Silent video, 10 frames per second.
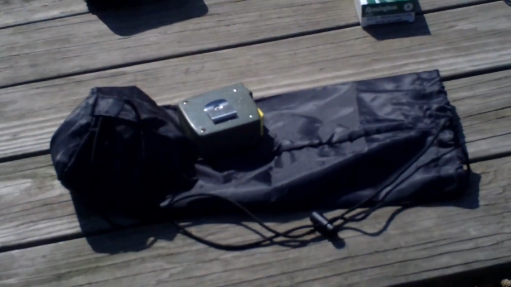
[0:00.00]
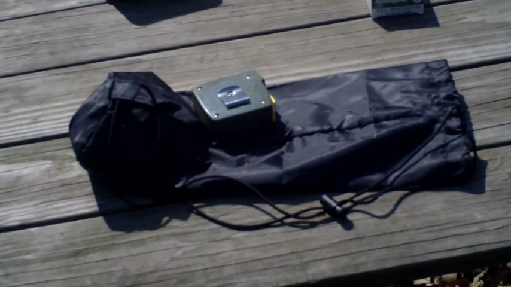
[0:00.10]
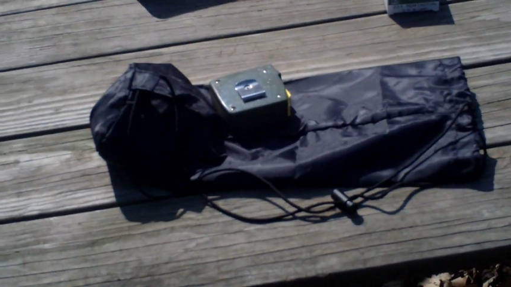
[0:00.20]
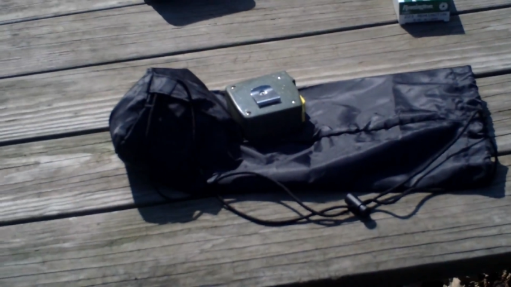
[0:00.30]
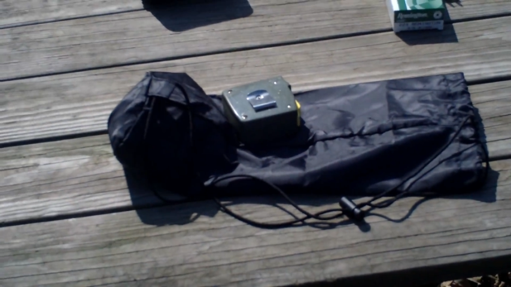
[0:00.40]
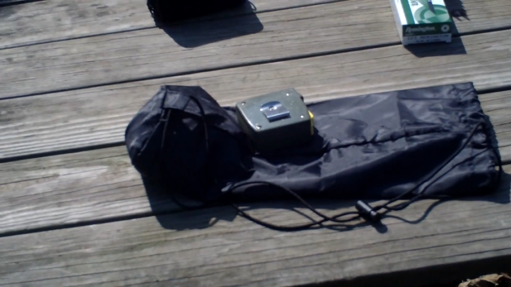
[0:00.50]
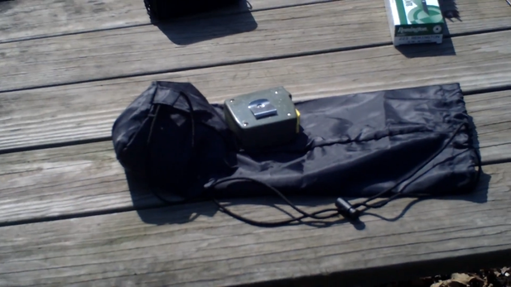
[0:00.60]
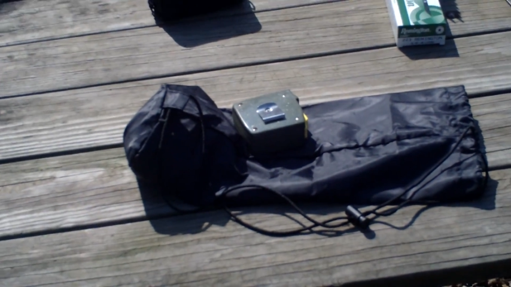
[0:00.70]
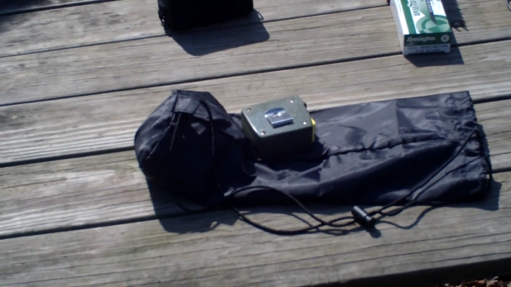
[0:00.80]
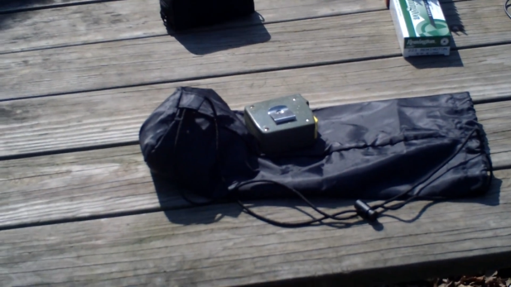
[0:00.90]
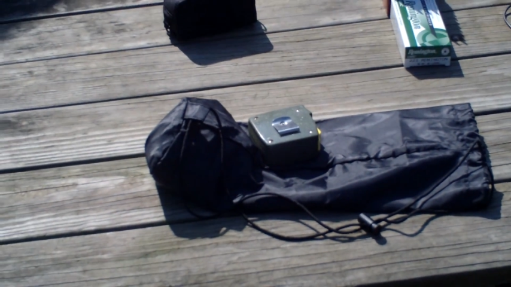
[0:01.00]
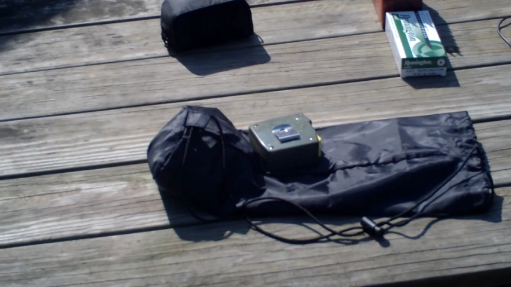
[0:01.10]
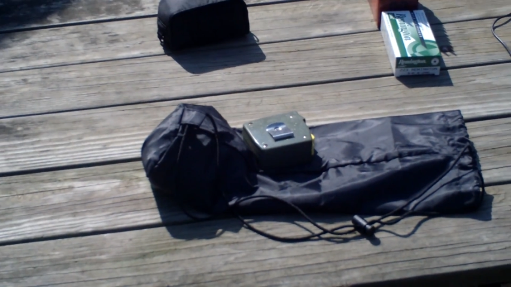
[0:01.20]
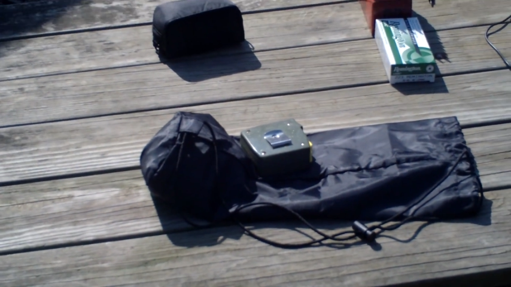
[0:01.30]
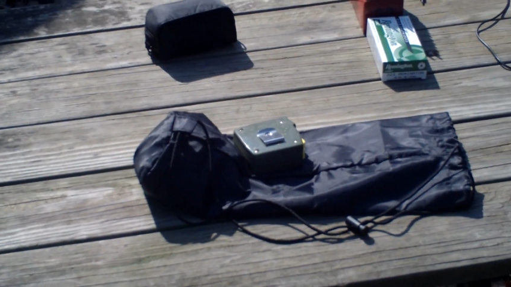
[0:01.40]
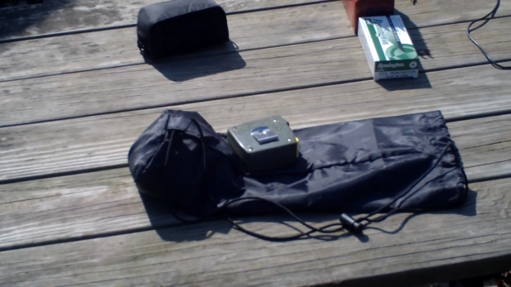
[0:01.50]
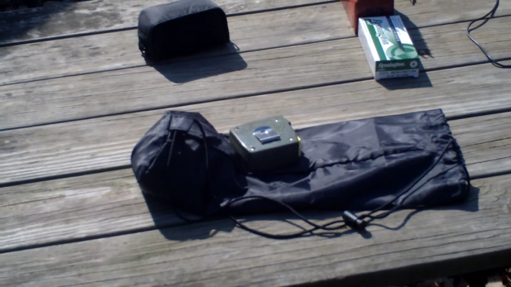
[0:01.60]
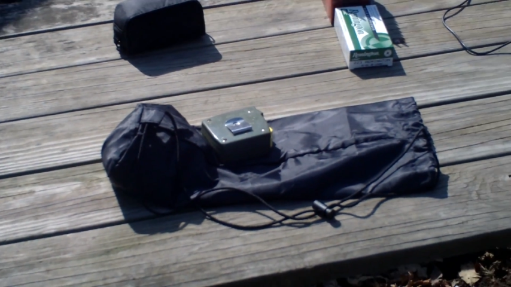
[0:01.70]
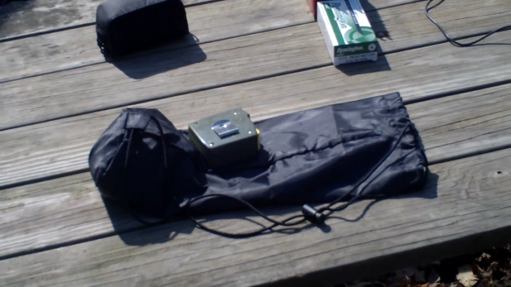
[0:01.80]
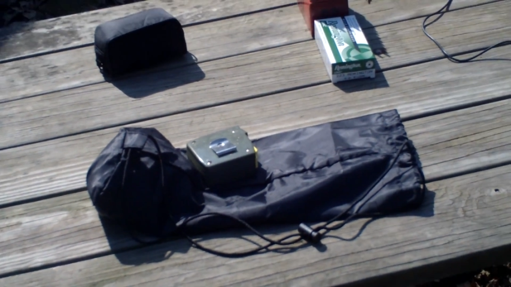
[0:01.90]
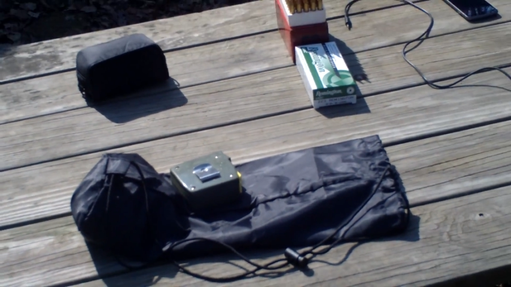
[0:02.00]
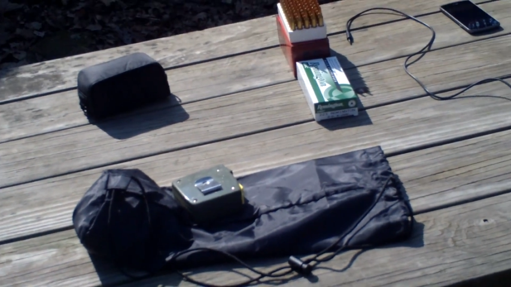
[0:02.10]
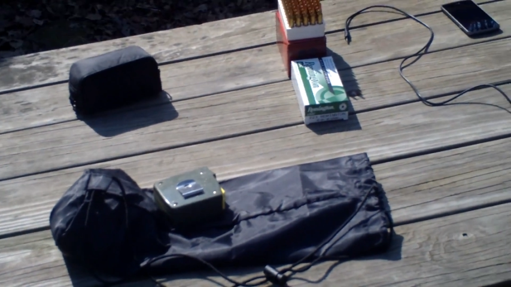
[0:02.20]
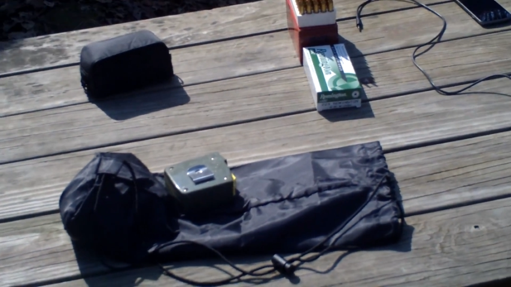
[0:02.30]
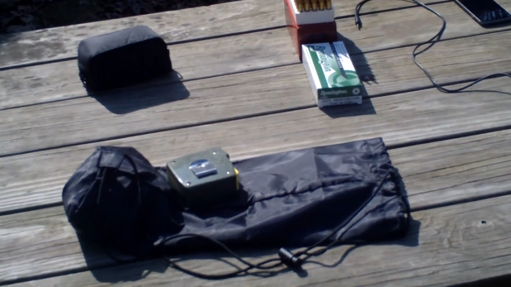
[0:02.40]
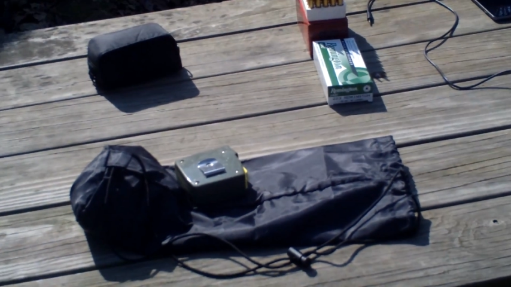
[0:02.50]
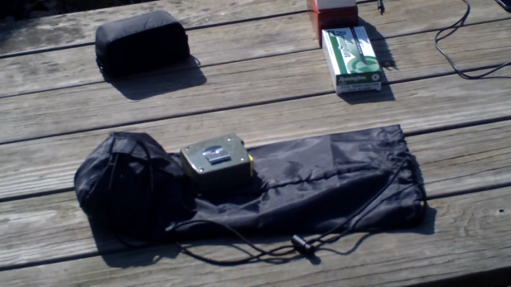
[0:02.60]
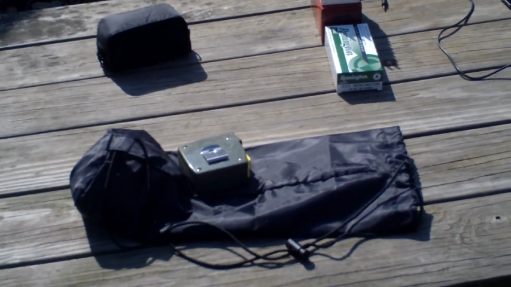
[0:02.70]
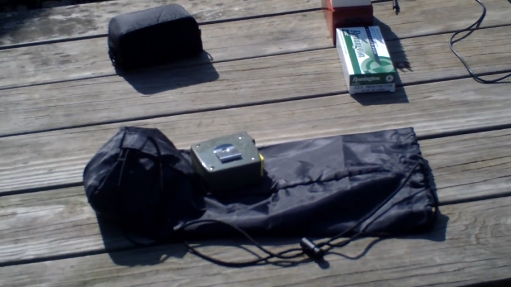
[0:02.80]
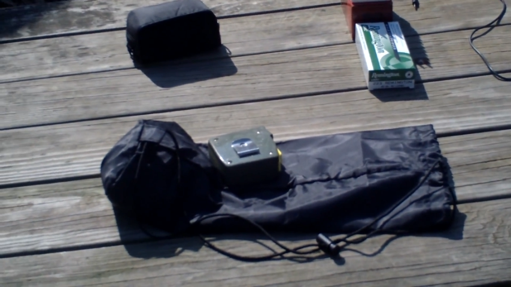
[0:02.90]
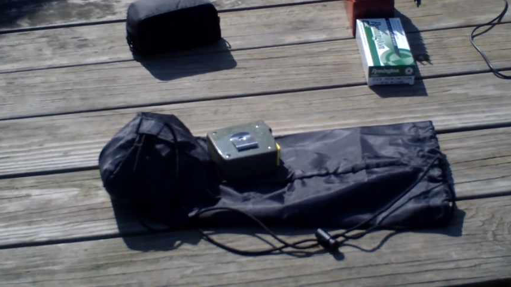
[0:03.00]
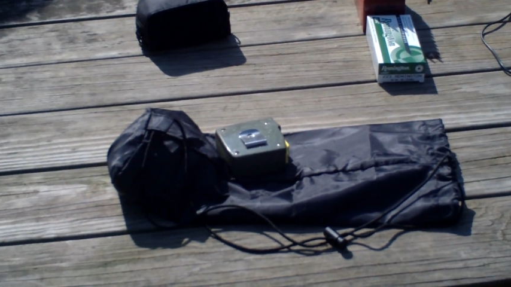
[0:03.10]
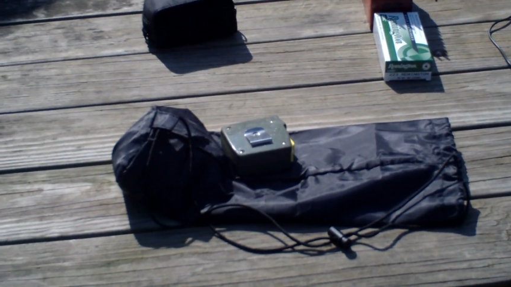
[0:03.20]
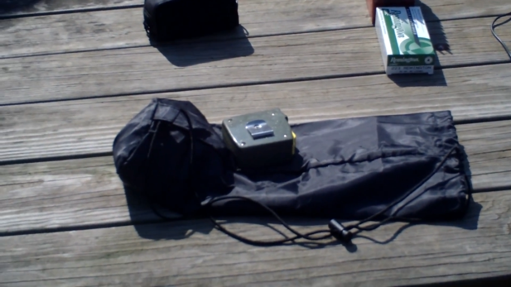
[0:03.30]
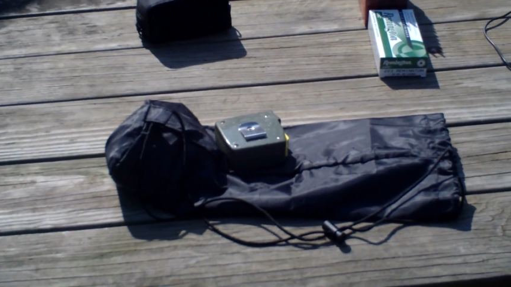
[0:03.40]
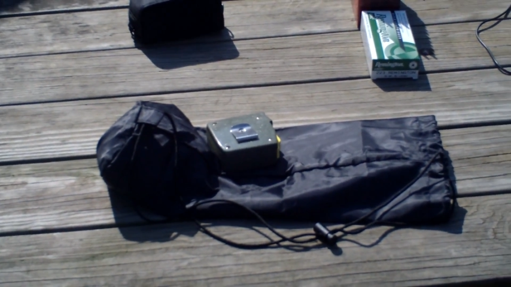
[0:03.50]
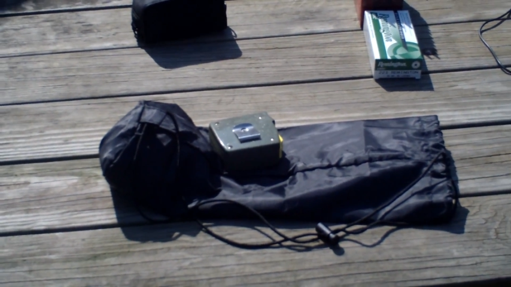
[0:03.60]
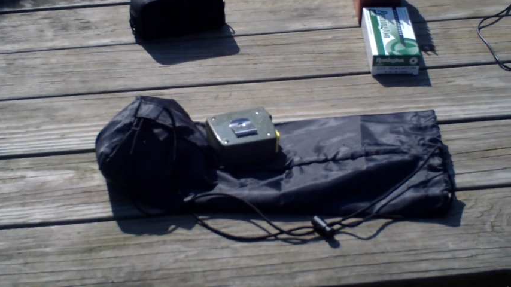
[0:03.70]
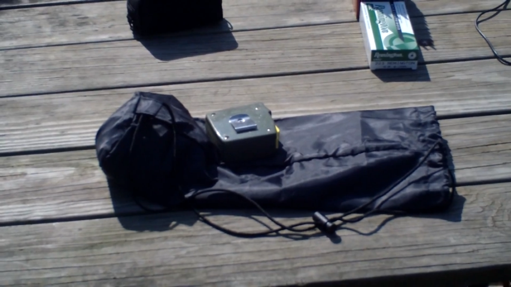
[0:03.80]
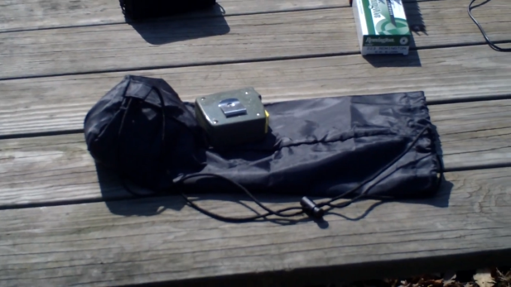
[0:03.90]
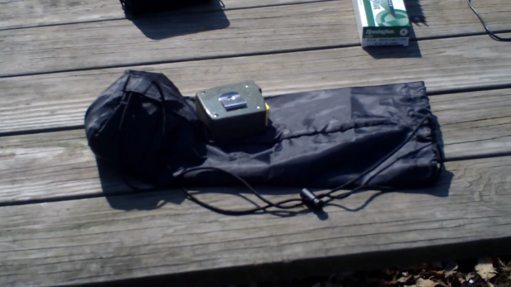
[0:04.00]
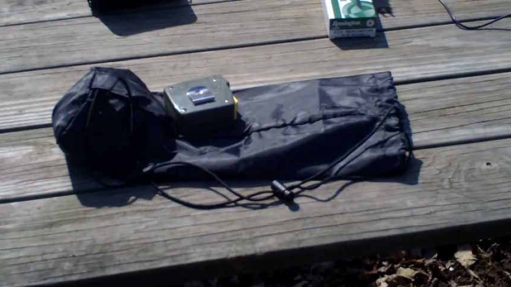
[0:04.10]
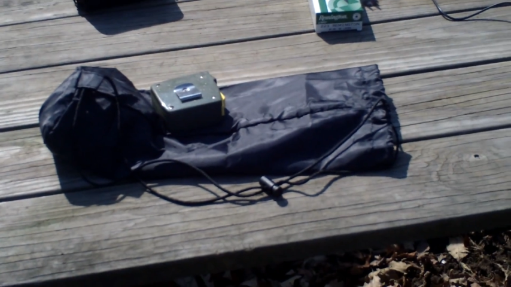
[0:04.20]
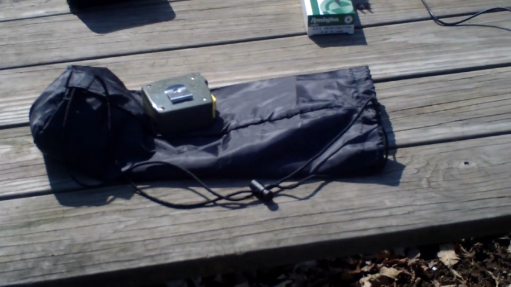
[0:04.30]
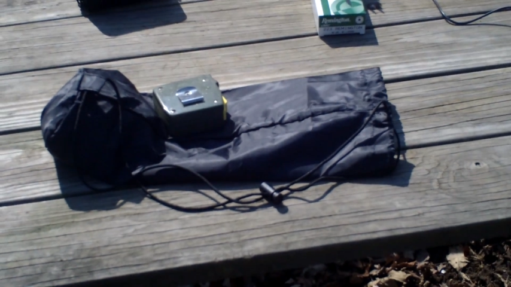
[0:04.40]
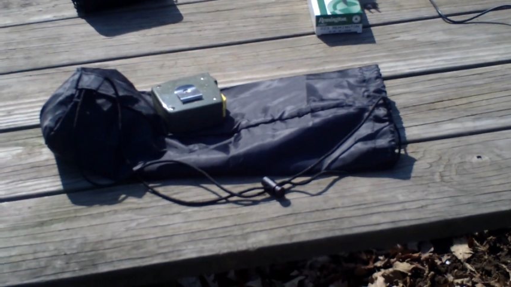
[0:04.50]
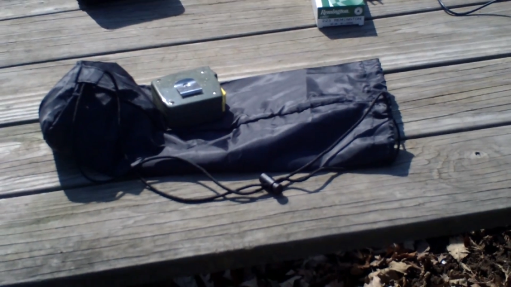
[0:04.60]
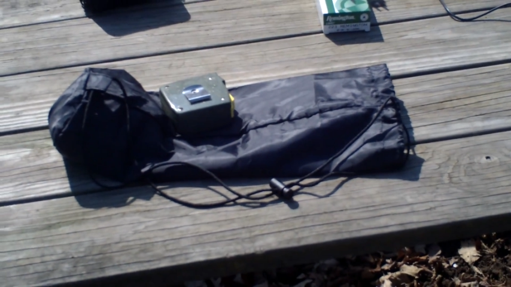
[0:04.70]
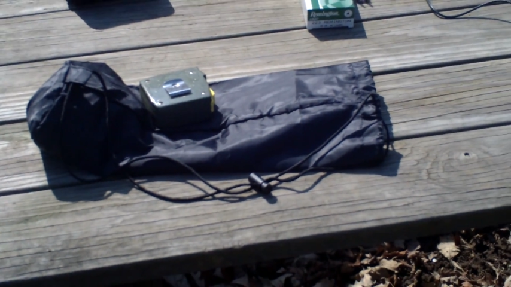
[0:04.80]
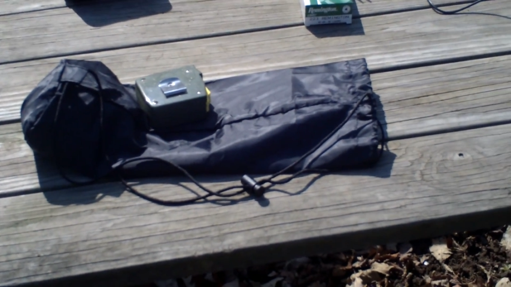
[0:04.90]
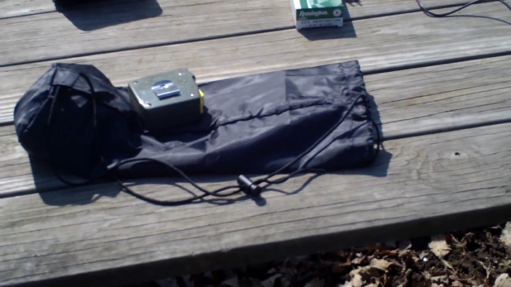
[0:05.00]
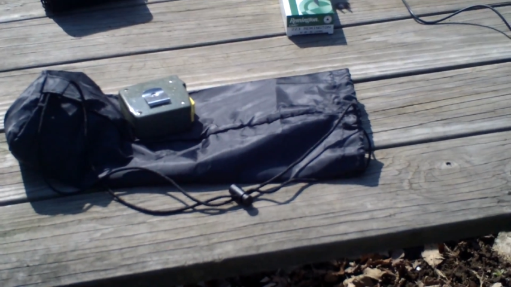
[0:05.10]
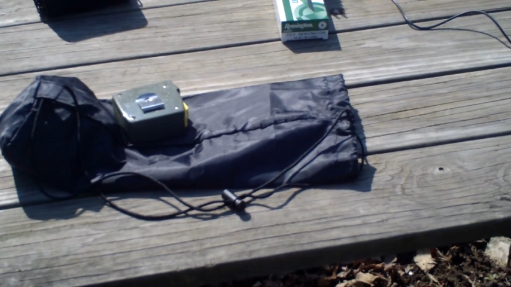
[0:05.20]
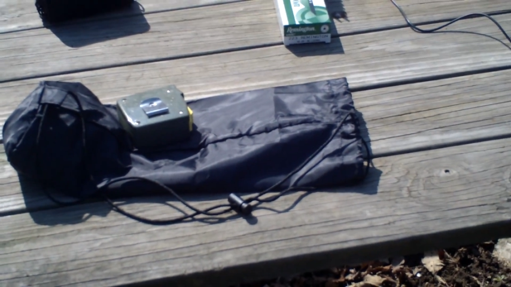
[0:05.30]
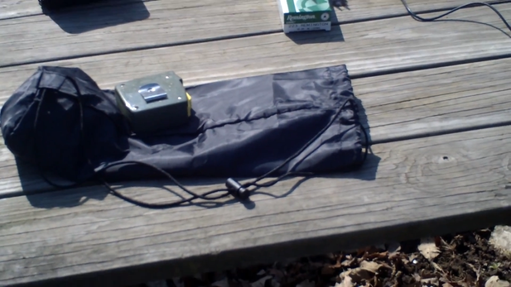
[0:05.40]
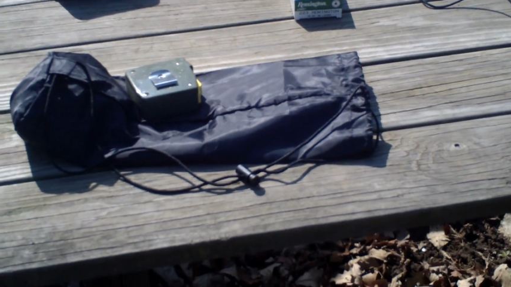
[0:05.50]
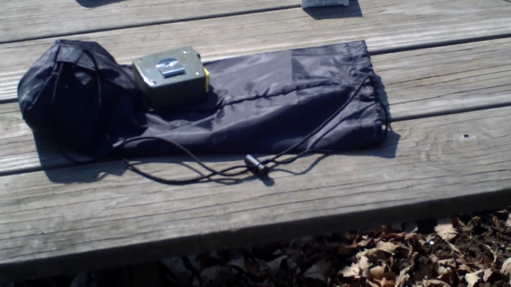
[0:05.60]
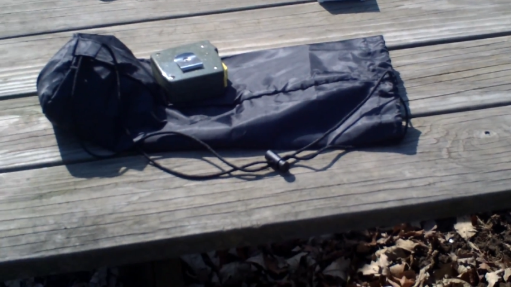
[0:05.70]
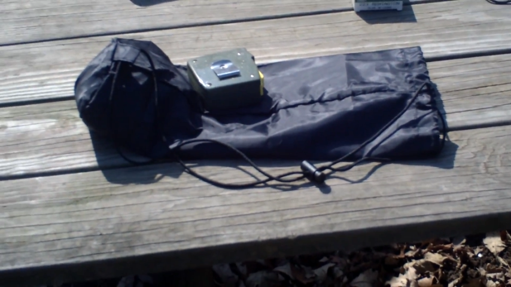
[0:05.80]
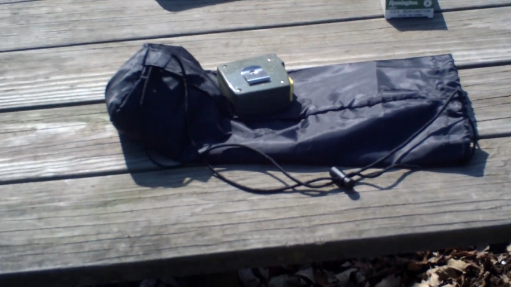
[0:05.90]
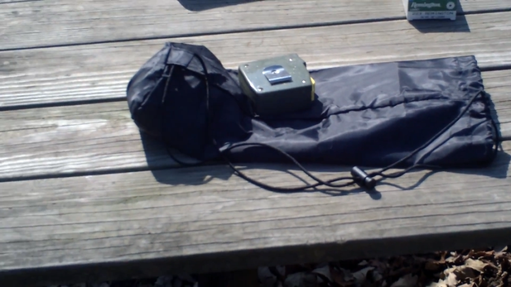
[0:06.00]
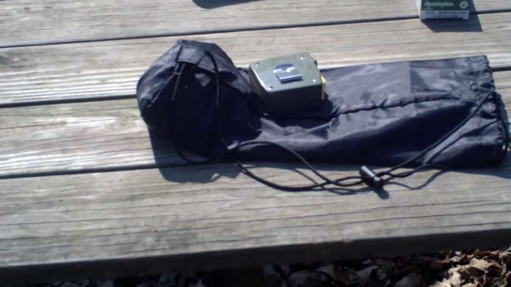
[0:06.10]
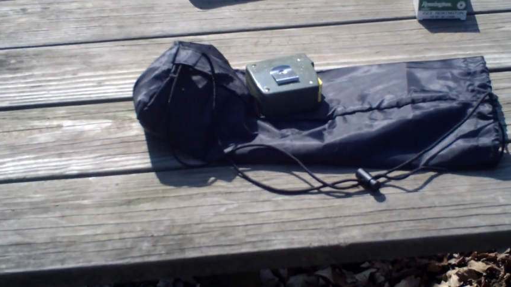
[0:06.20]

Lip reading: [unreadable: no face in view]